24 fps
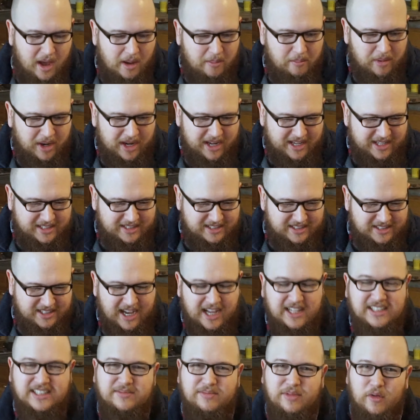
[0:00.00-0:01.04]
But it's this
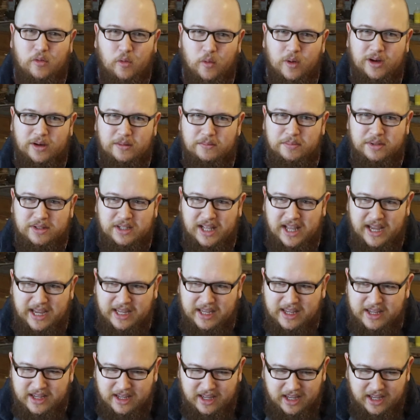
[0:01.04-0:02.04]
concept of will it play.